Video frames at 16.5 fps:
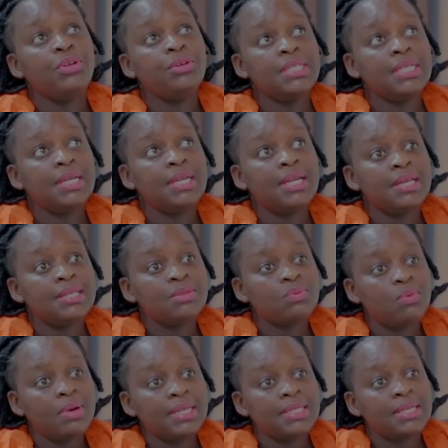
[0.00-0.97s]
you tell us
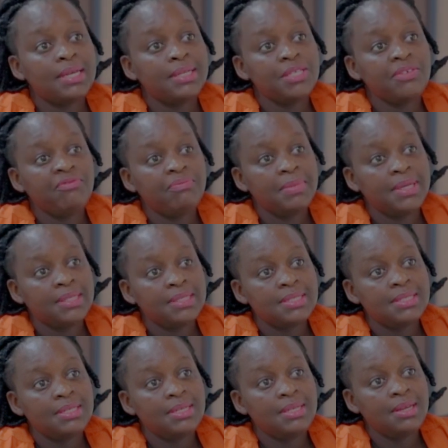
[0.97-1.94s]
what
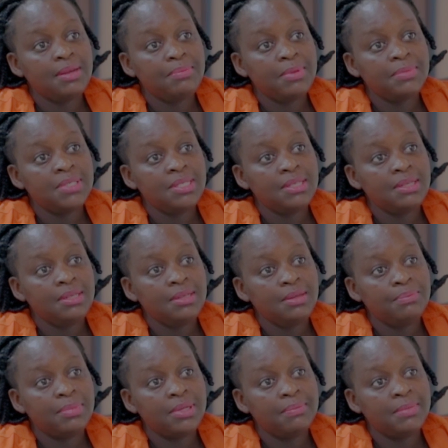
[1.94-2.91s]
achievements DMMT
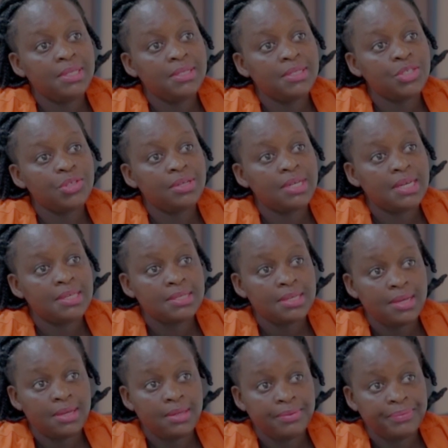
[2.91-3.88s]
implementation has
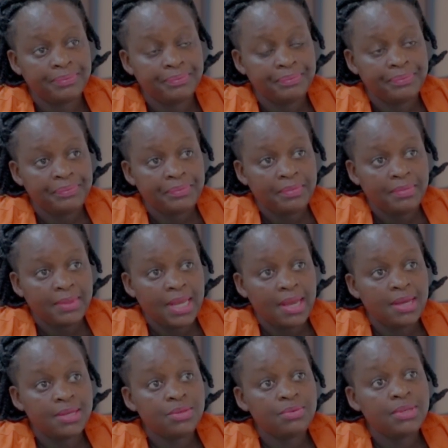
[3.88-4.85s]

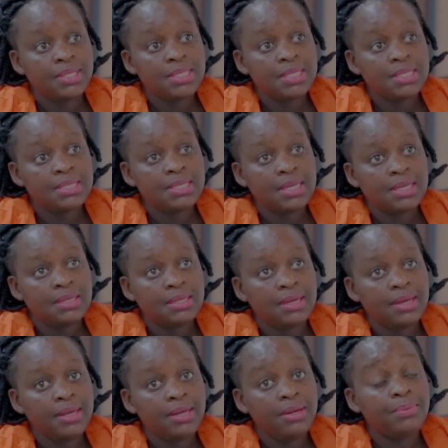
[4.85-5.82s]
registered
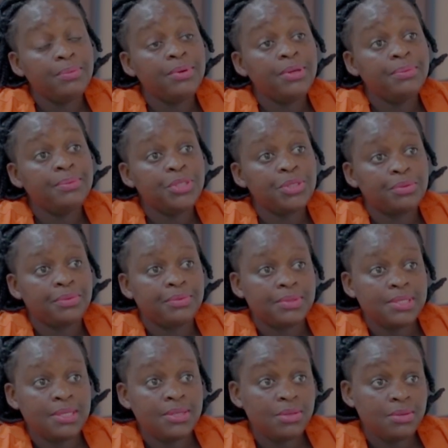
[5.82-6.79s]
in Bundibugyo
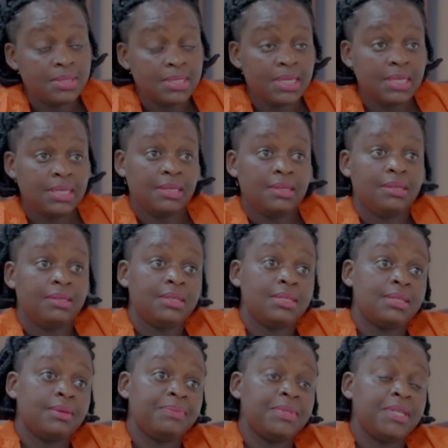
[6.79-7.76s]
since you started in
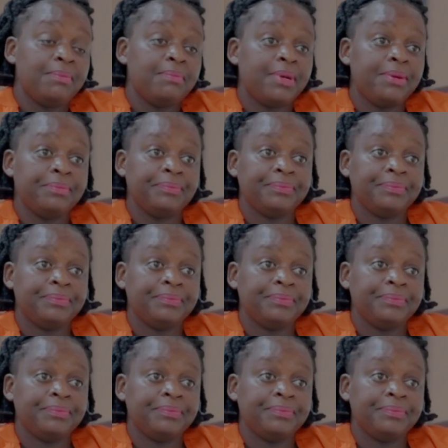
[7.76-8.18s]
September?